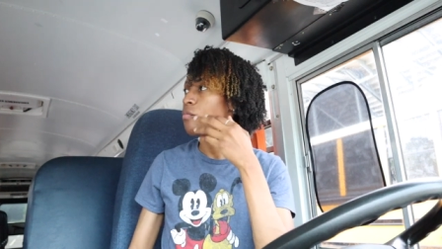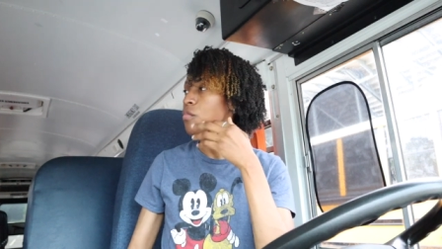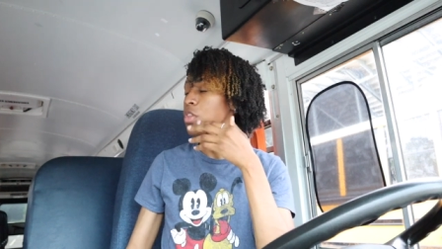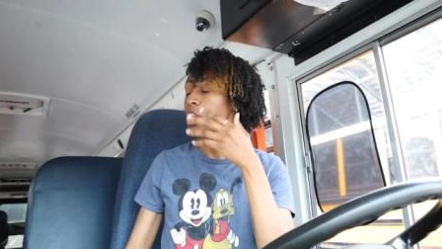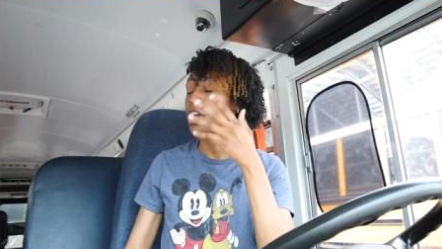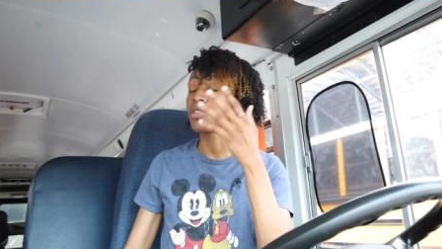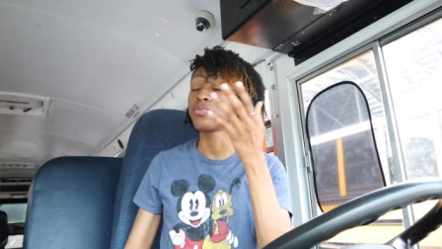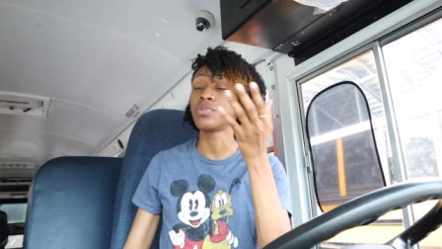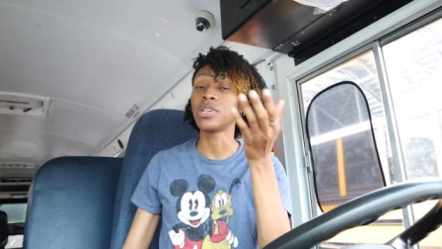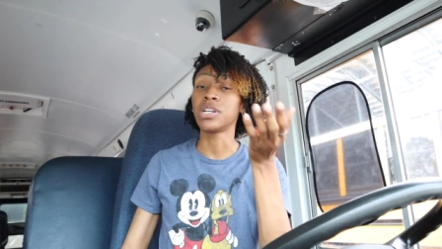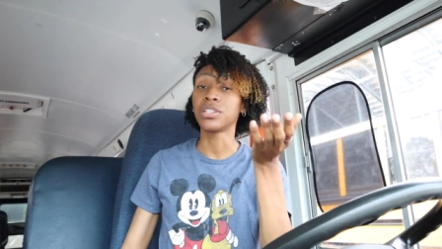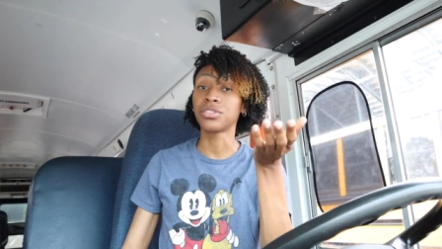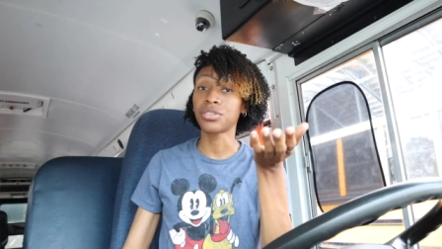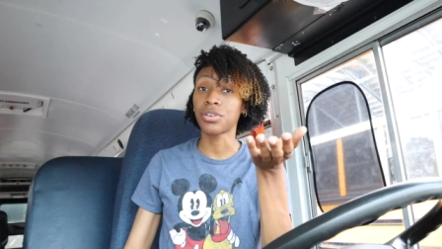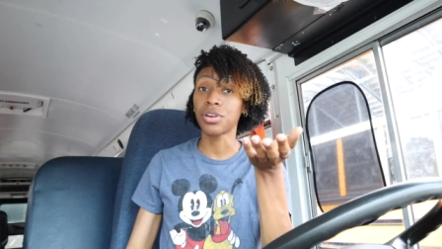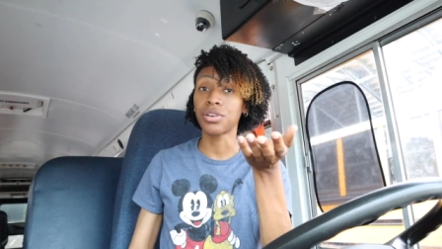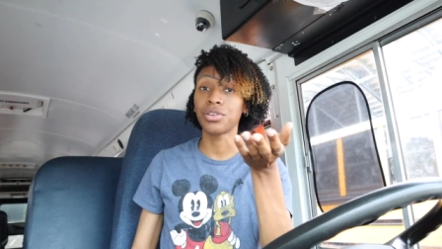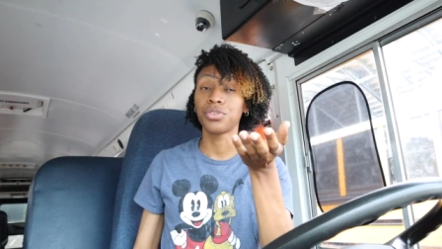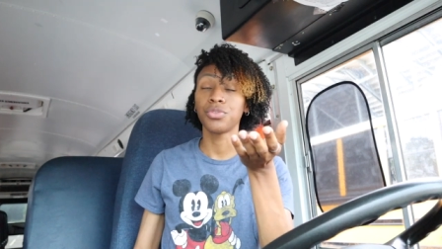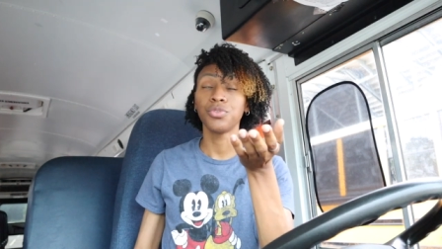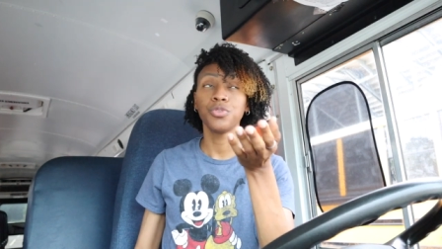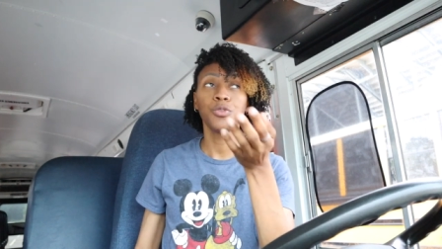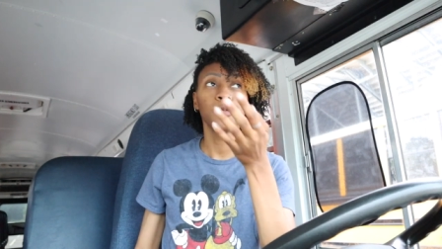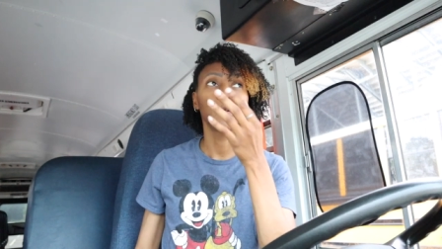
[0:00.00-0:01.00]
That's when I
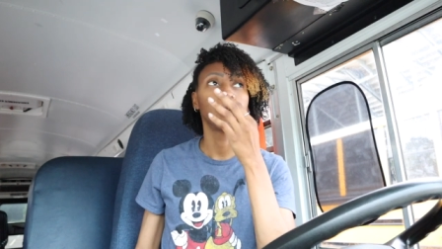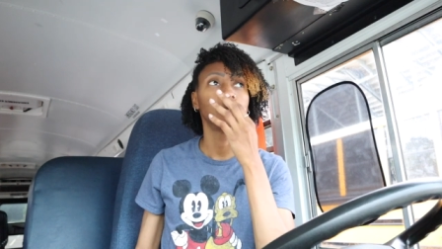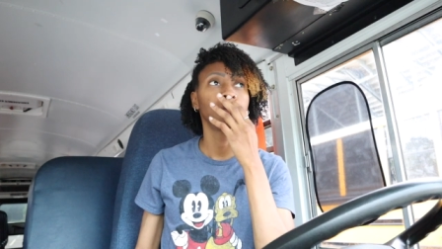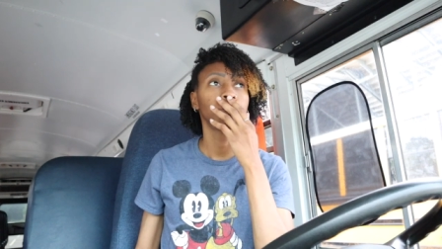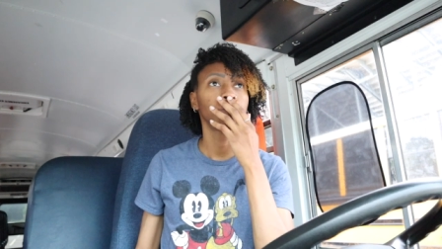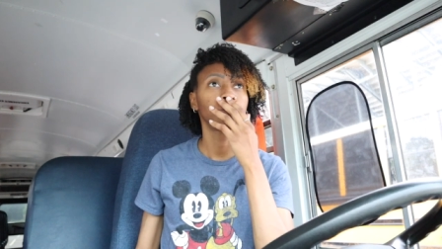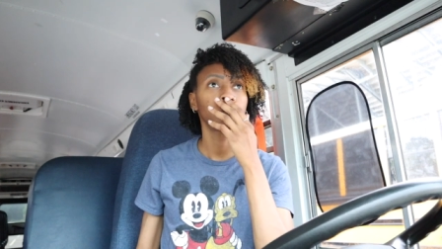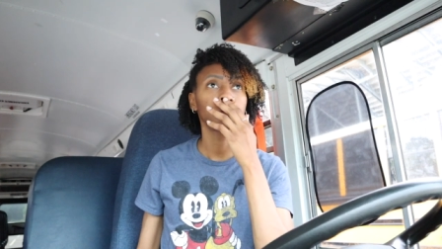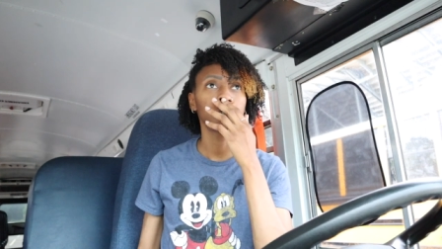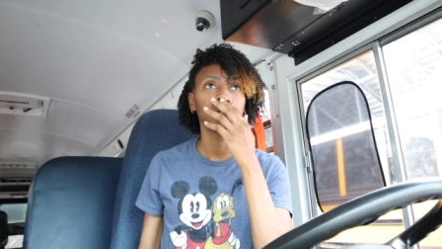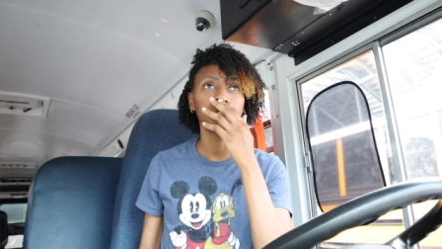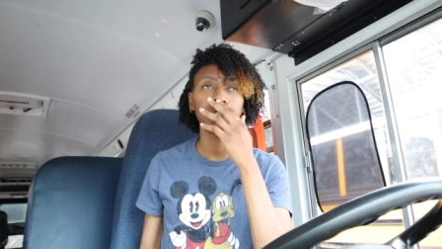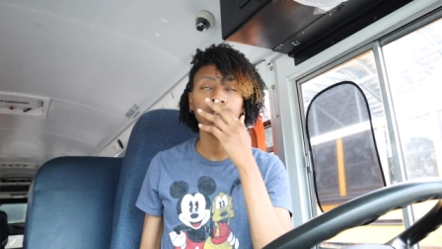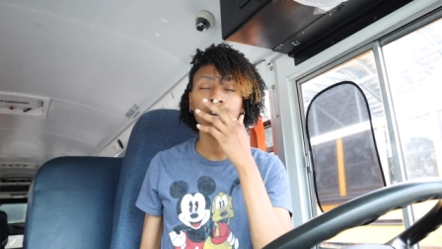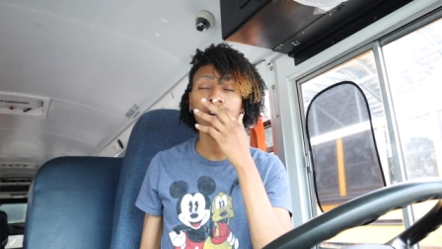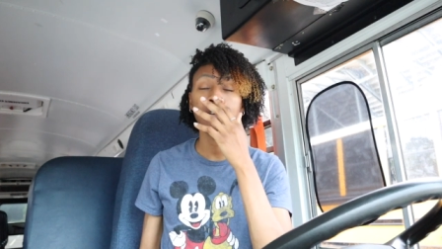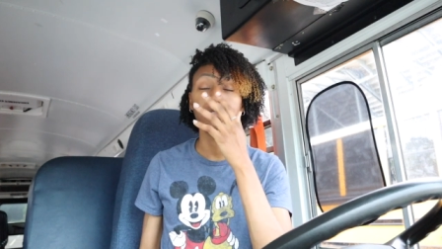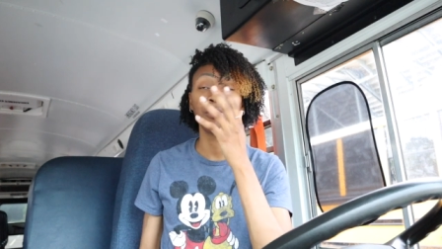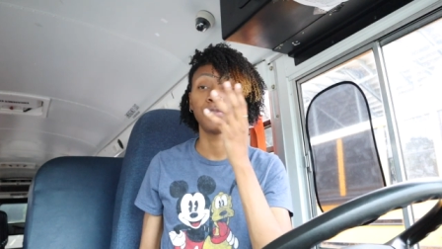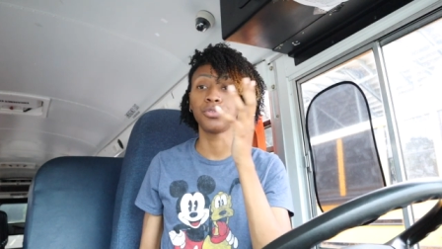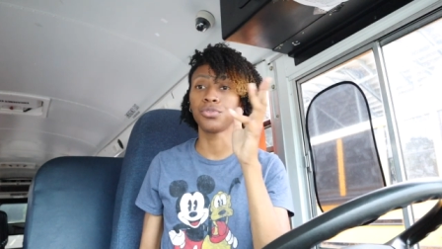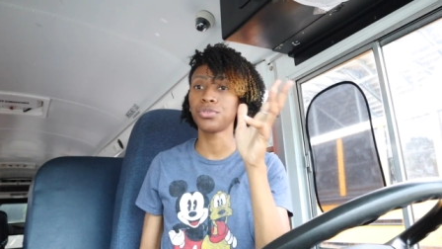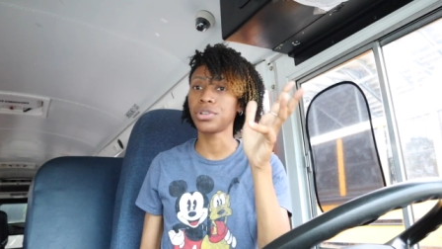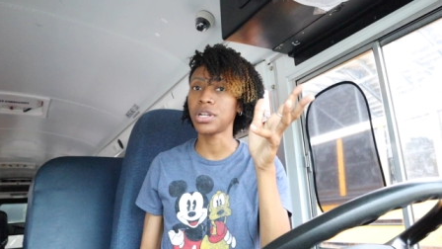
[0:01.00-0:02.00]
started to Uber. So yeah,
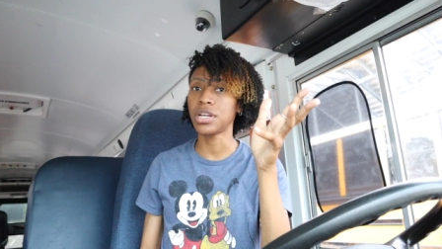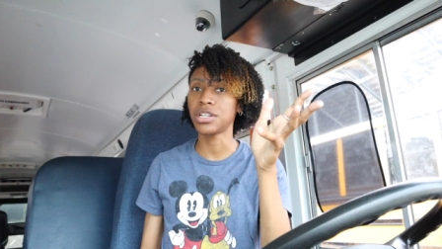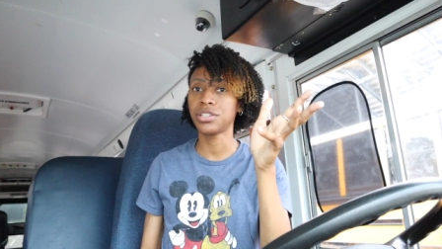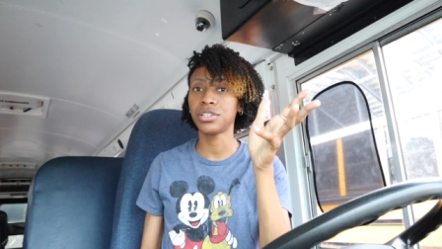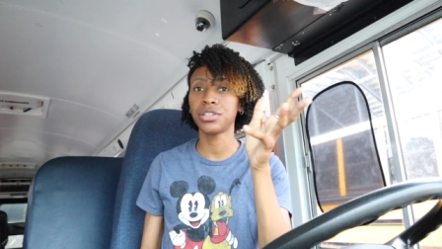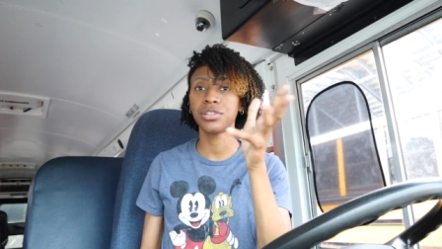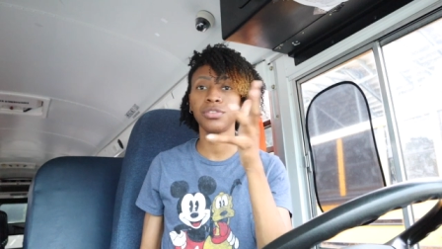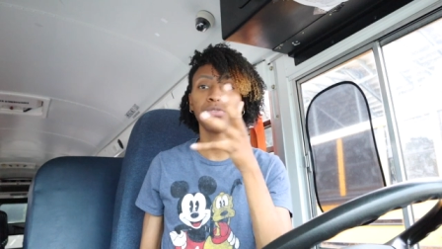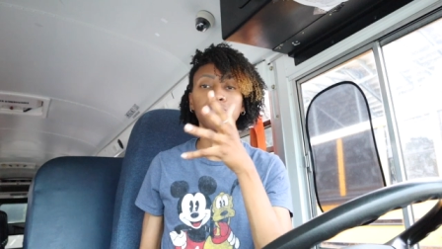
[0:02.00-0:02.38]
I was door dashing